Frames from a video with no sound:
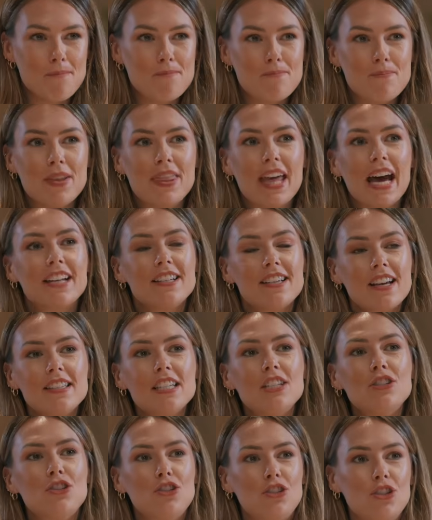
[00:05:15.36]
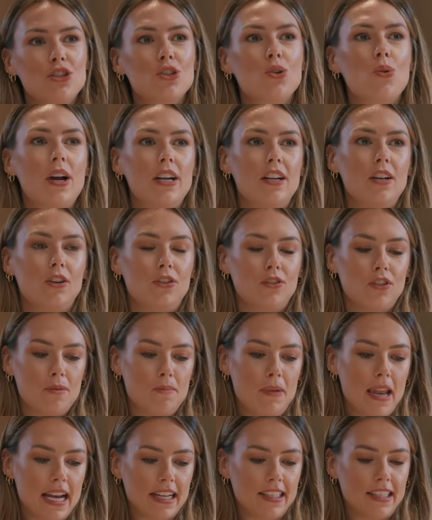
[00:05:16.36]
But that does introduce quite a lot of
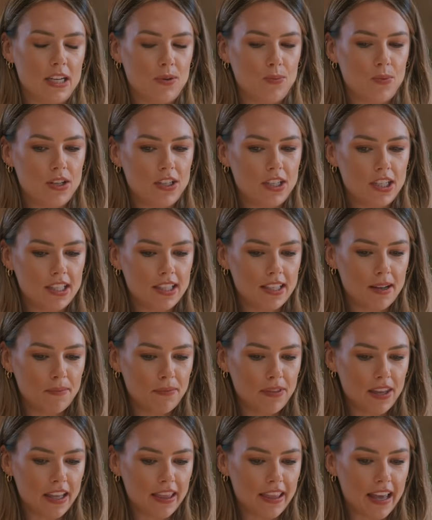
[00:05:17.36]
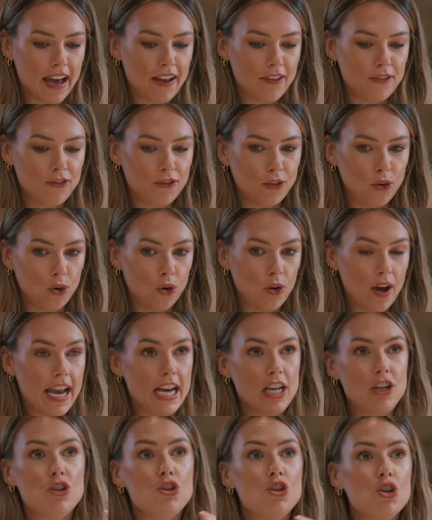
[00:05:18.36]
complexity, which is something that for
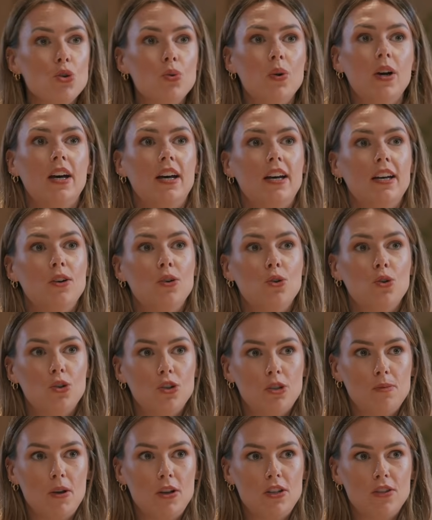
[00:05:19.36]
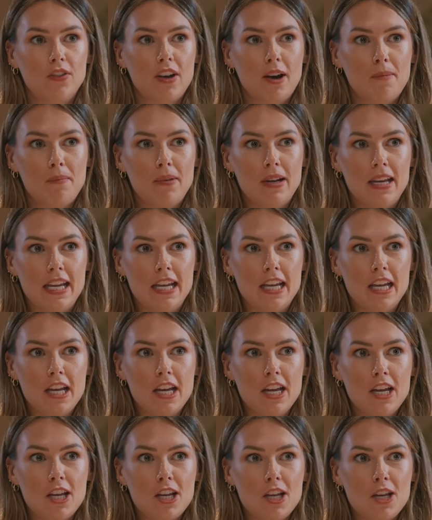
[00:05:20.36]
a newer automotive company,
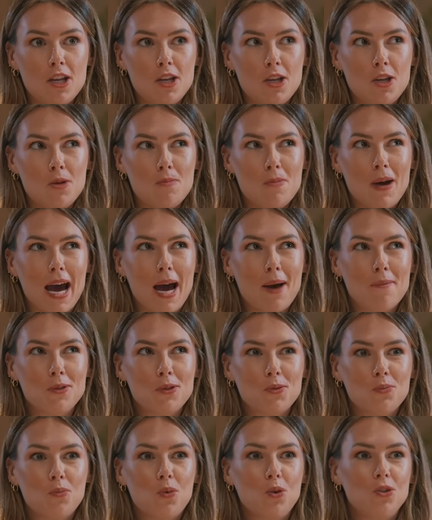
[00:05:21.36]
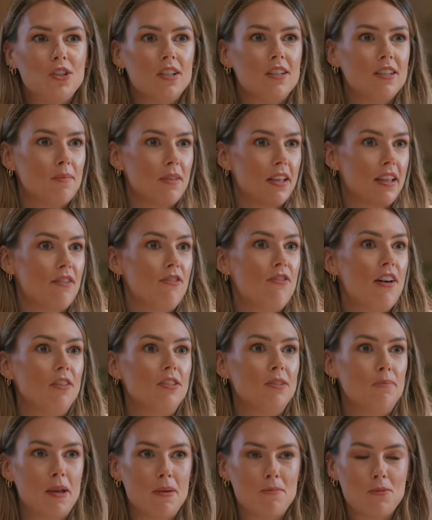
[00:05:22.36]
you perhaps wanted something that
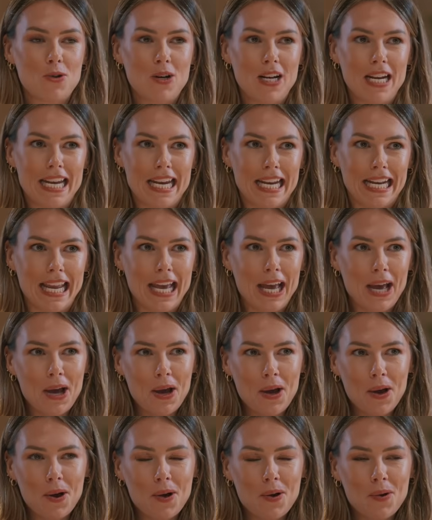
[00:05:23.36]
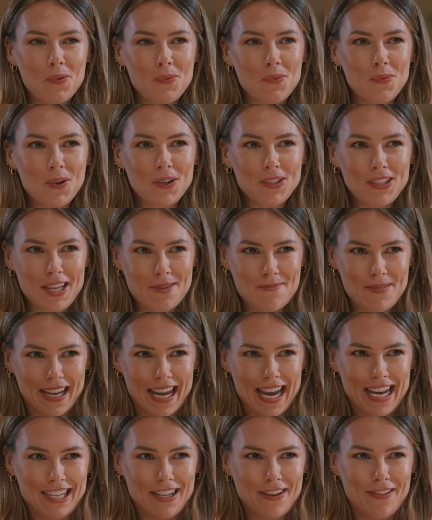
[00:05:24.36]
felt a bit more lean. What's the
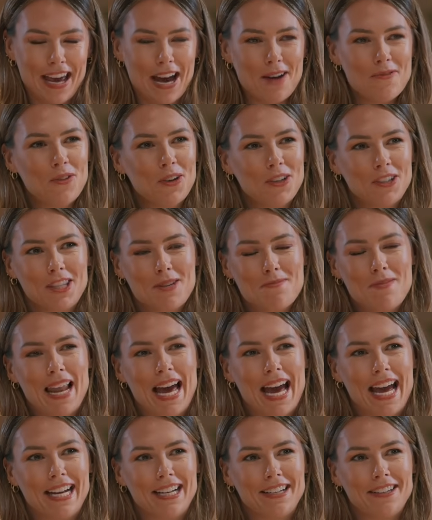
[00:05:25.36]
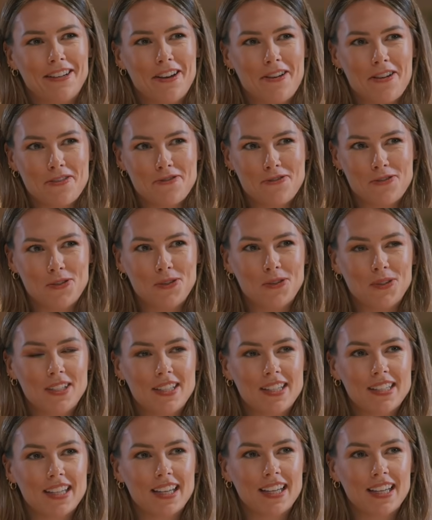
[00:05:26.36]
implication of that and what's the plan going forwards?